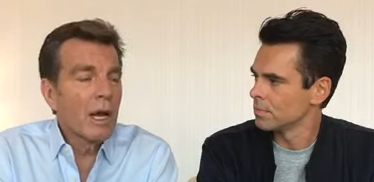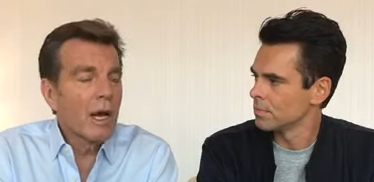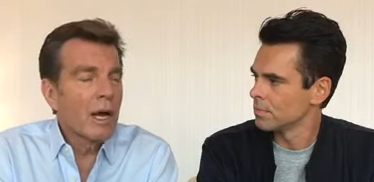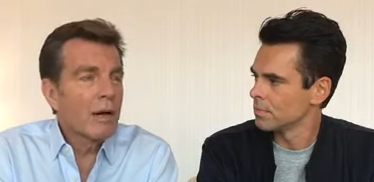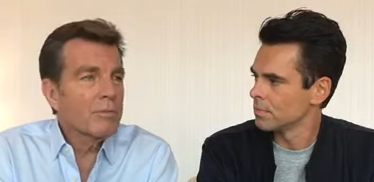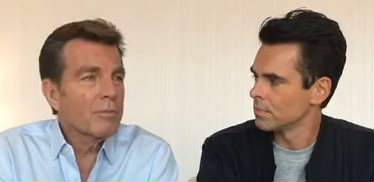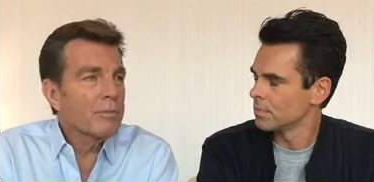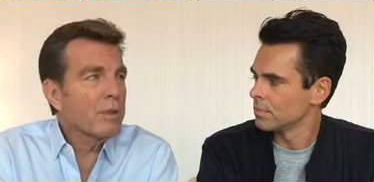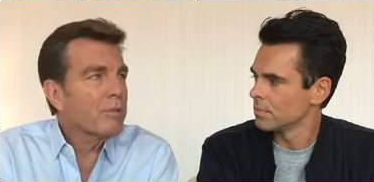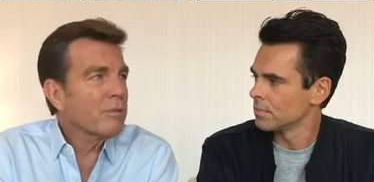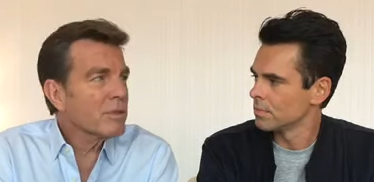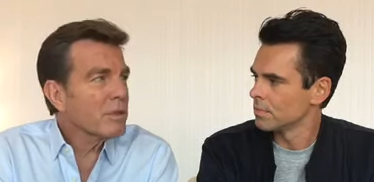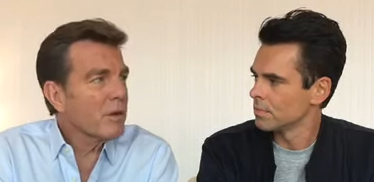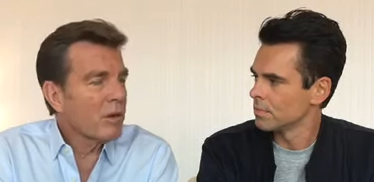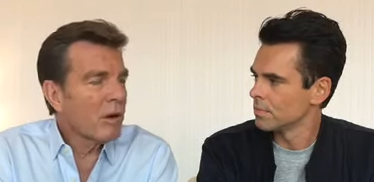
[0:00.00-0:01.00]
Speaker 1: Um, people
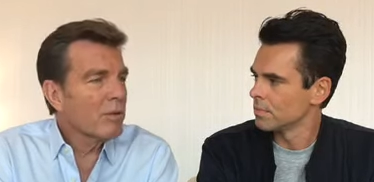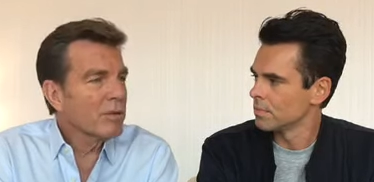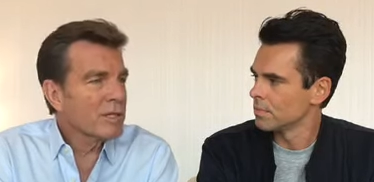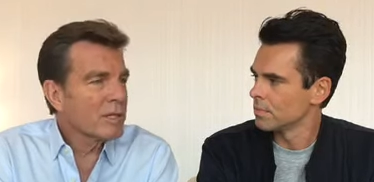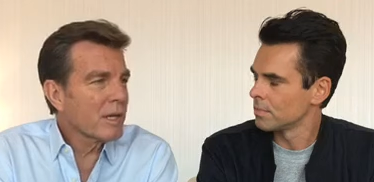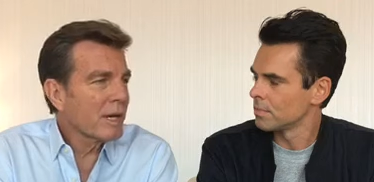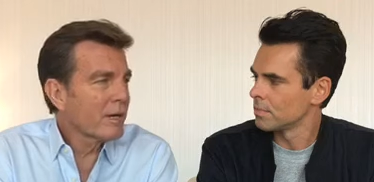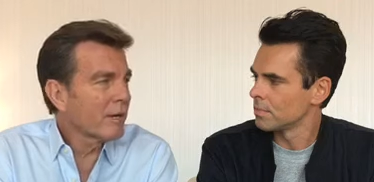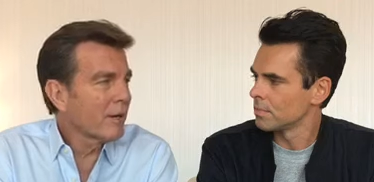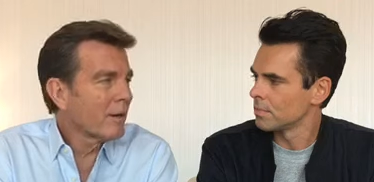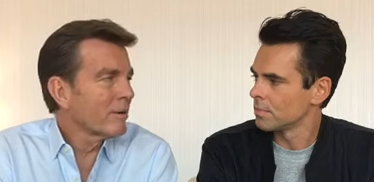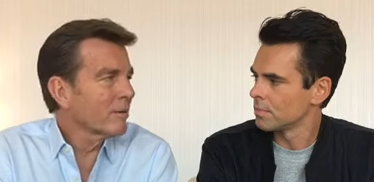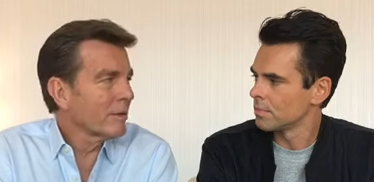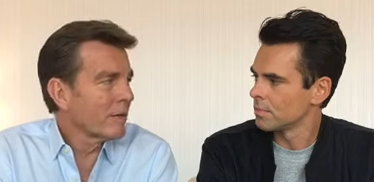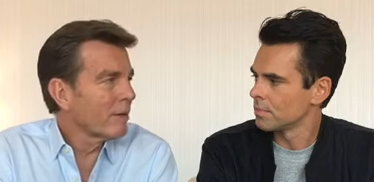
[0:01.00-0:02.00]
always say,
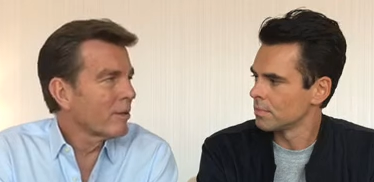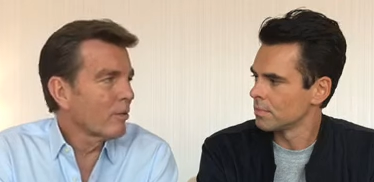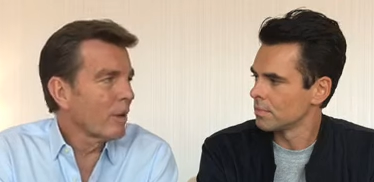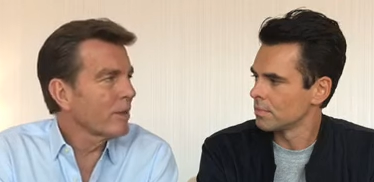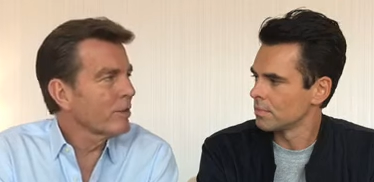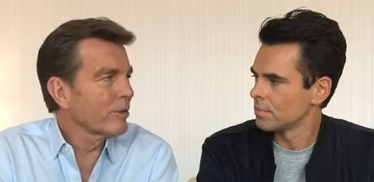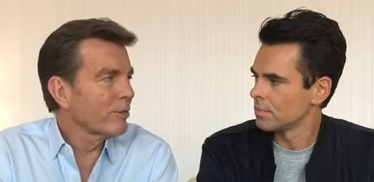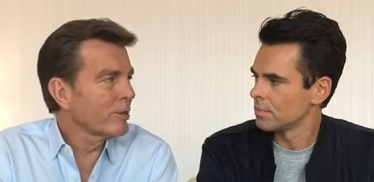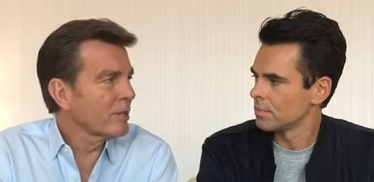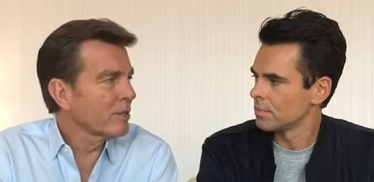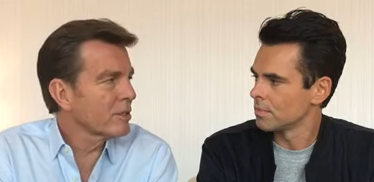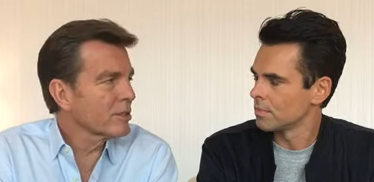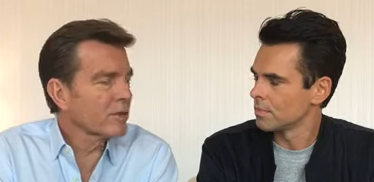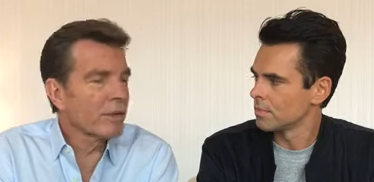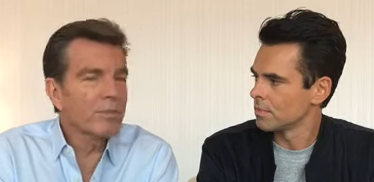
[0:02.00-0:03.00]
"Oh, you know, when do you read
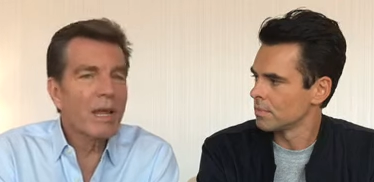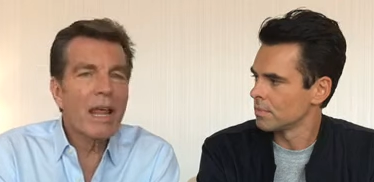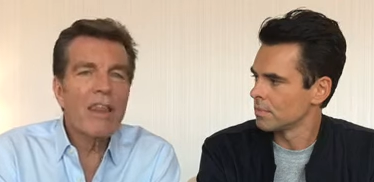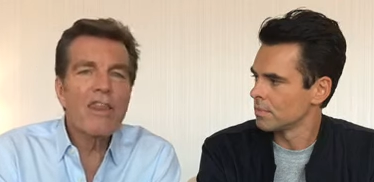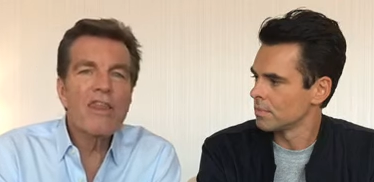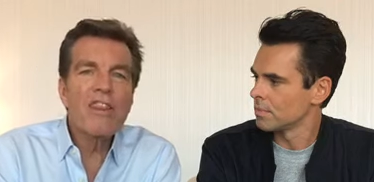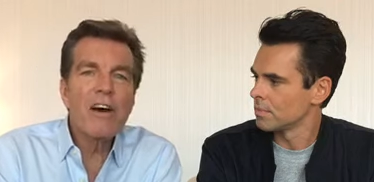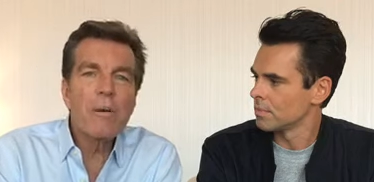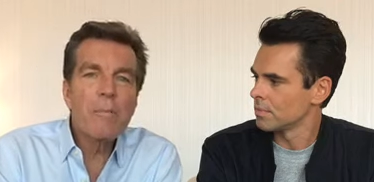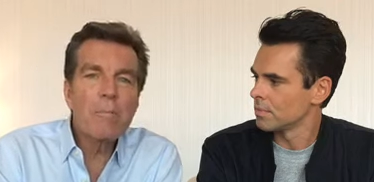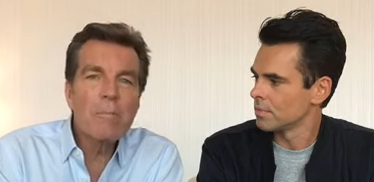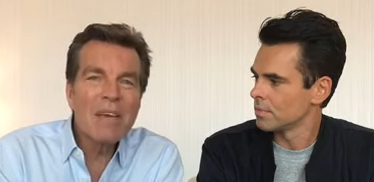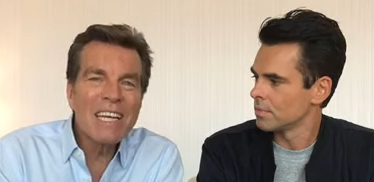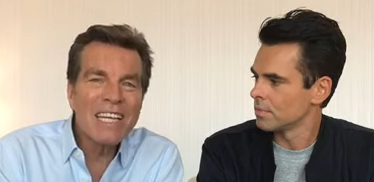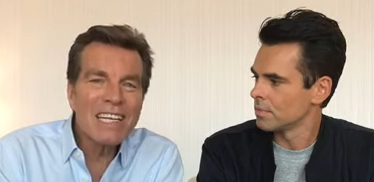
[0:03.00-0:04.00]
the script?" The
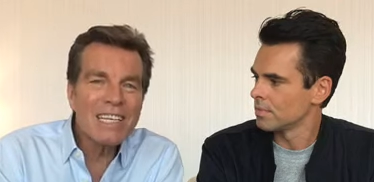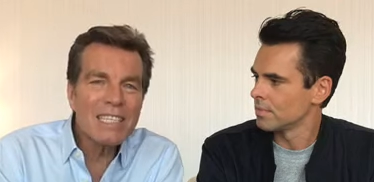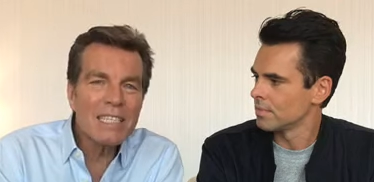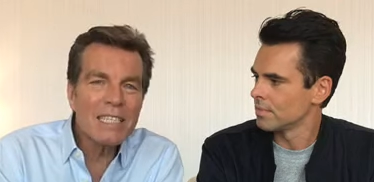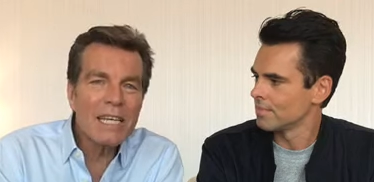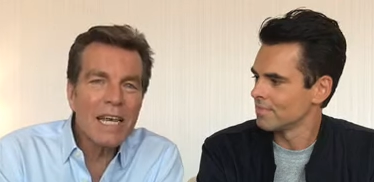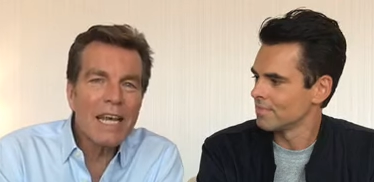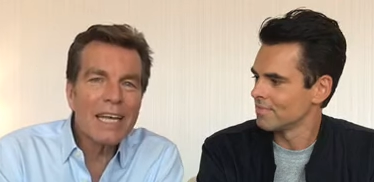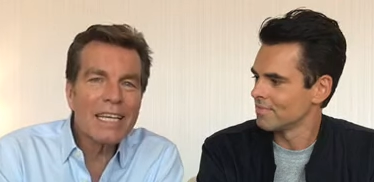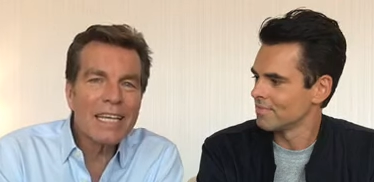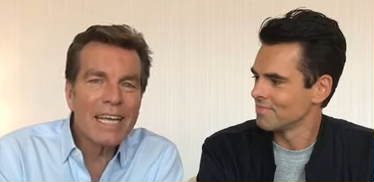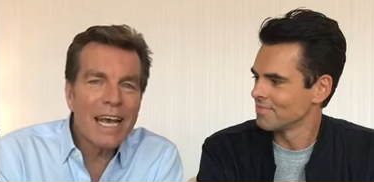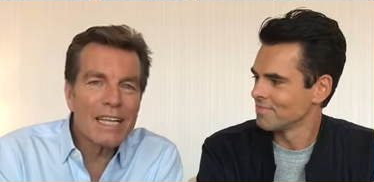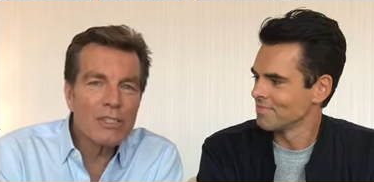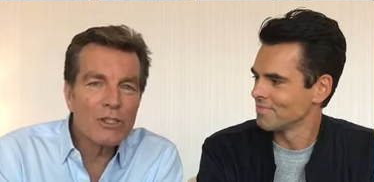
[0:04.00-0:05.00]
minute it
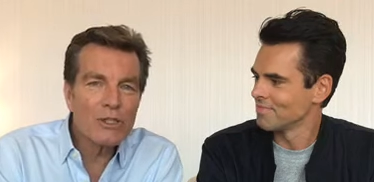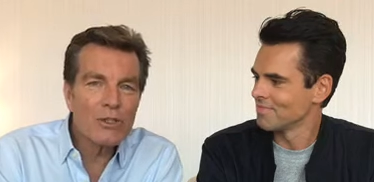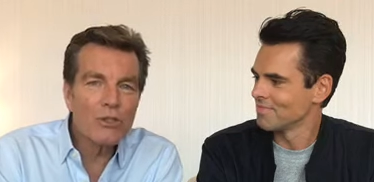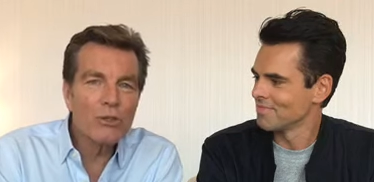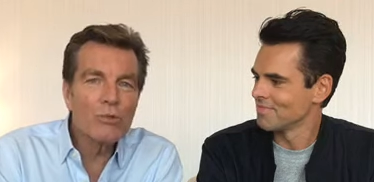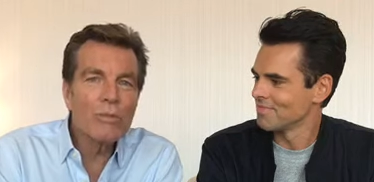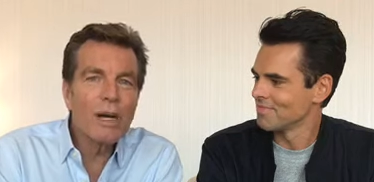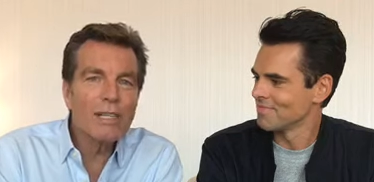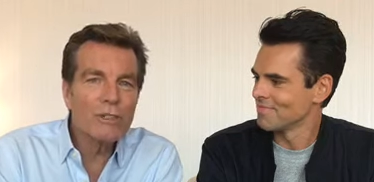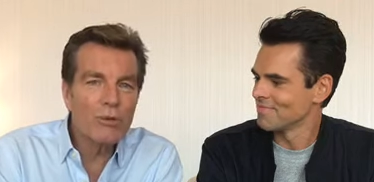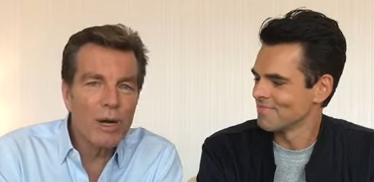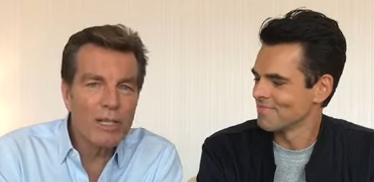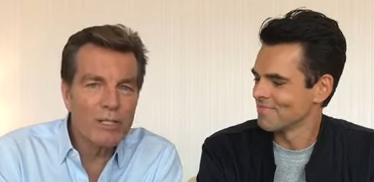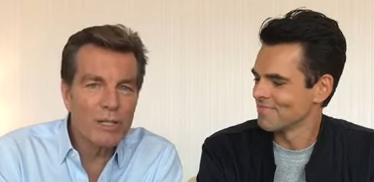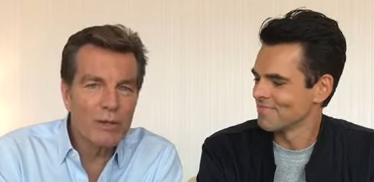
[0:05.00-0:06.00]
gets to my
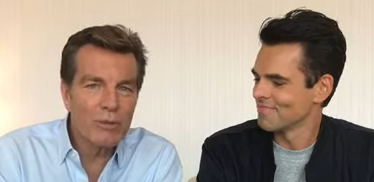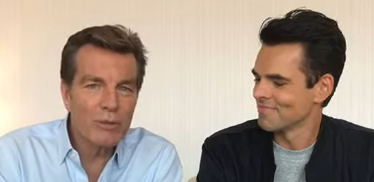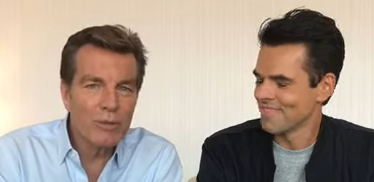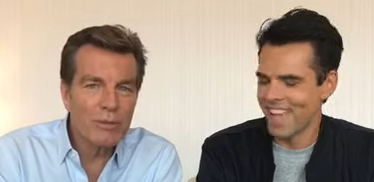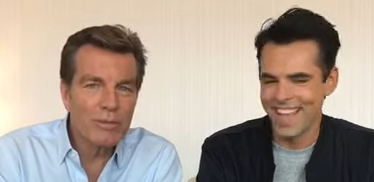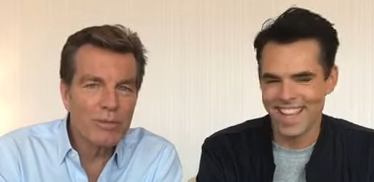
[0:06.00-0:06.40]
dressing room,